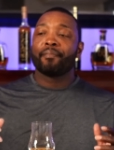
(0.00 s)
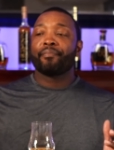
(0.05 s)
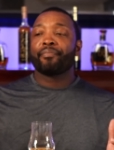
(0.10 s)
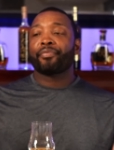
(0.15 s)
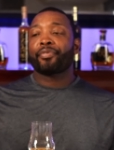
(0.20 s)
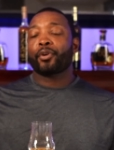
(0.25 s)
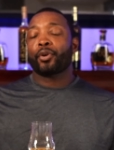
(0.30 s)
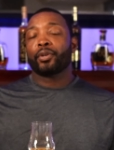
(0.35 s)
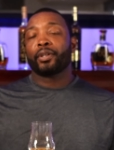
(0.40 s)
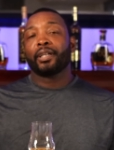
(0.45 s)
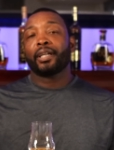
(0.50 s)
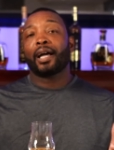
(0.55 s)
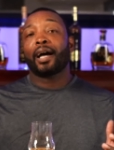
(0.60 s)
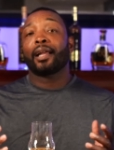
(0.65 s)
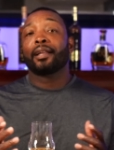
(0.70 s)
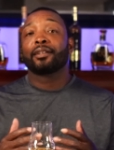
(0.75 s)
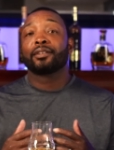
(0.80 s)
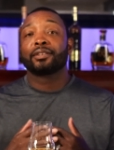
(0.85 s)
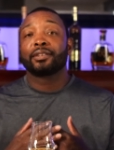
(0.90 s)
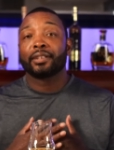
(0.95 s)

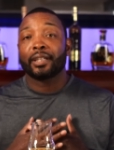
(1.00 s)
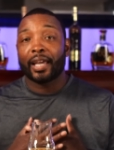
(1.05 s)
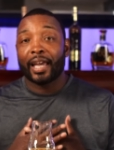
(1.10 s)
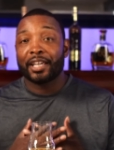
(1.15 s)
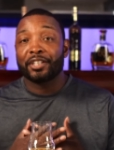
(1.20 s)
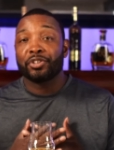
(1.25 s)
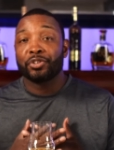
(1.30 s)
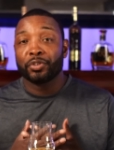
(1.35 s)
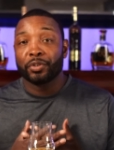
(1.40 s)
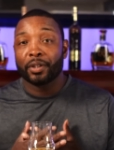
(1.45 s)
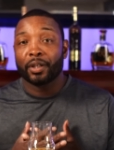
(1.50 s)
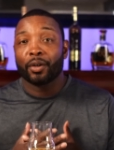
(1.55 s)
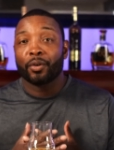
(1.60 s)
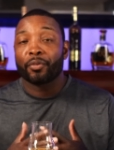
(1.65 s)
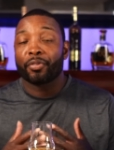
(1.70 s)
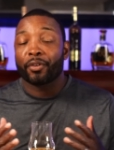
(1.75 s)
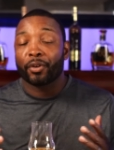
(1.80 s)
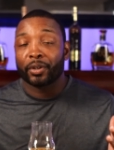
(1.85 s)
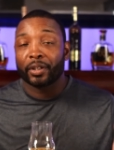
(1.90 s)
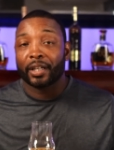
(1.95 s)
$30, as you know,
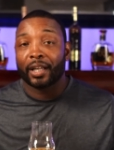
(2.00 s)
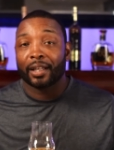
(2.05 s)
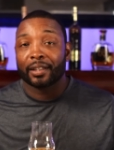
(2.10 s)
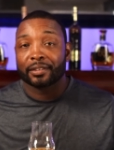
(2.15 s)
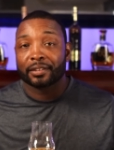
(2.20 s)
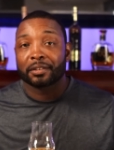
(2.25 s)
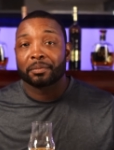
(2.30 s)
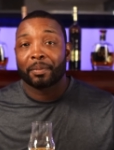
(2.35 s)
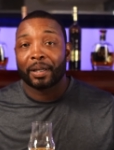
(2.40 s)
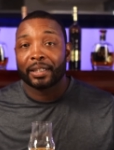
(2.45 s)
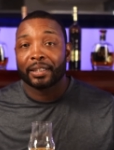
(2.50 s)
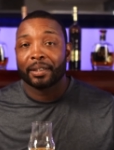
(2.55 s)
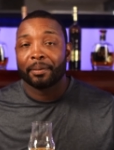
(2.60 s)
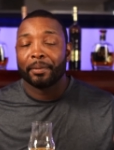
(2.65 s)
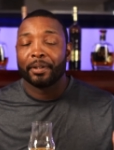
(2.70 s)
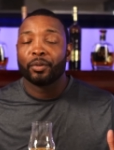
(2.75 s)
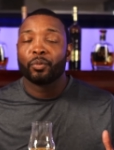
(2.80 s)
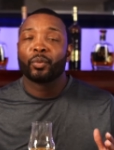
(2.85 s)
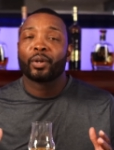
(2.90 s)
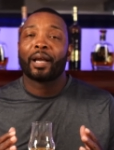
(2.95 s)
$30 is my
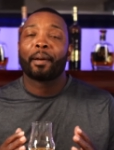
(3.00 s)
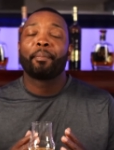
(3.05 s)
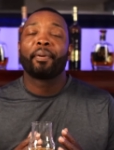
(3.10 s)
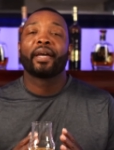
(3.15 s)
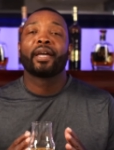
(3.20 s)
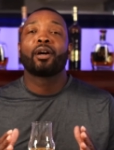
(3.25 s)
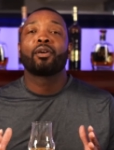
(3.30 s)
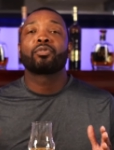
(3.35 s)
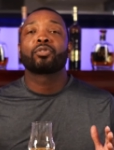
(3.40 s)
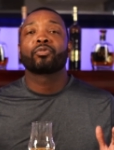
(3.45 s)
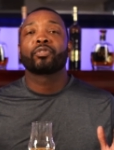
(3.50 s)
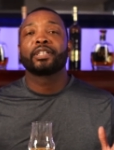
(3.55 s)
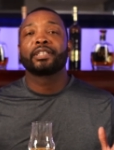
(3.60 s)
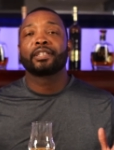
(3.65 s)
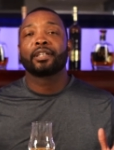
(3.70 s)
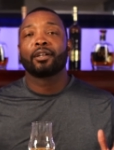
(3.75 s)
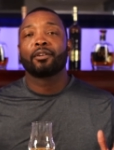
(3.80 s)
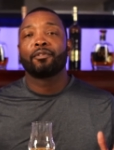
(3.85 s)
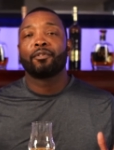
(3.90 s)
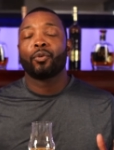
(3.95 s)
limit. Would I pay over
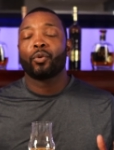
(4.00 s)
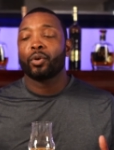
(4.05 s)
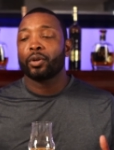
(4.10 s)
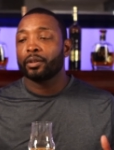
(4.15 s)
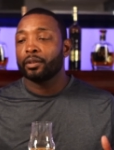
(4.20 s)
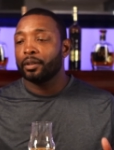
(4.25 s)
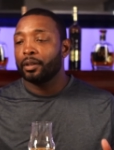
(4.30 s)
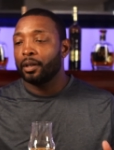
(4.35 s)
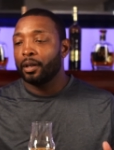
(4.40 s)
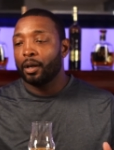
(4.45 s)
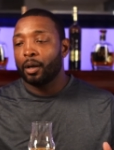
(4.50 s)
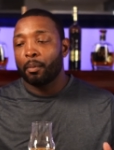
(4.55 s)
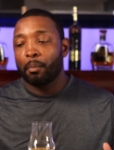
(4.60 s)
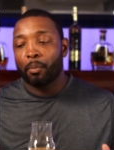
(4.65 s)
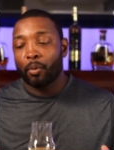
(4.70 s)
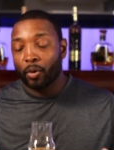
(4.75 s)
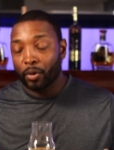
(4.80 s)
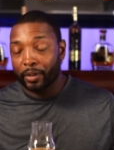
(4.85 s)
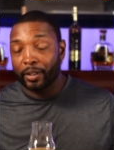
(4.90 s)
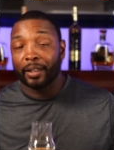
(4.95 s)
retail for it?
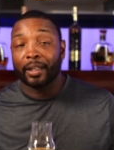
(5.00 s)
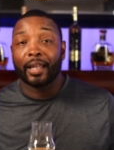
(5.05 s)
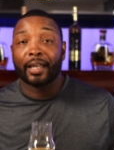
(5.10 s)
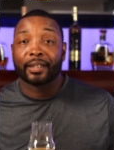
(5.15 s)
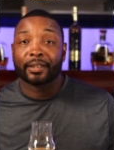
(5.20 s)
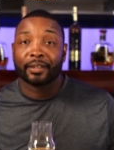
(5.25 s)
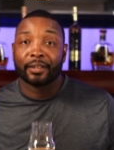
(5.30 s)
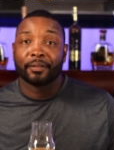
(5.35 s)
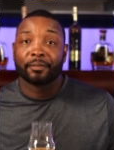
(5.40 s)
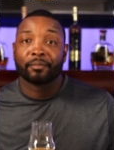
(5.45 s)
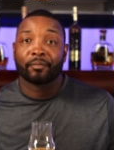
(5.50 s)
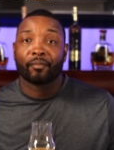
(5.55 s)
More than likely.